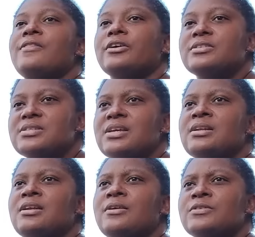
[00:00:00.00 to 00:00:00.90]
there are
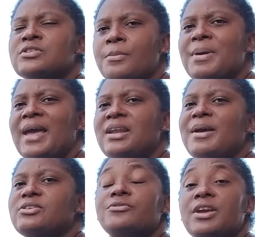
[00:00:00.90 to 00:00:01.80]
still some
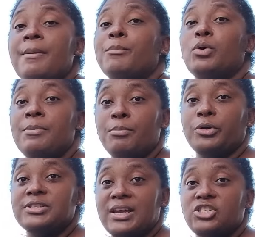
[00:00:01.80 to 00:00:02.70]
element of
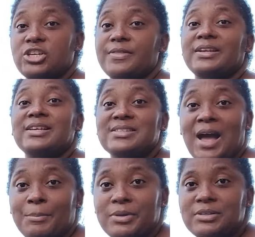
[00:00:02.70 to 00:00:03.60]
importation that has
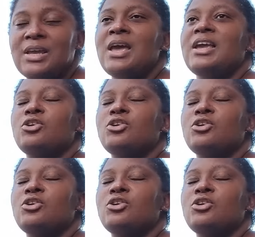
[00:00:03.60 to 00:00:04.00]
happened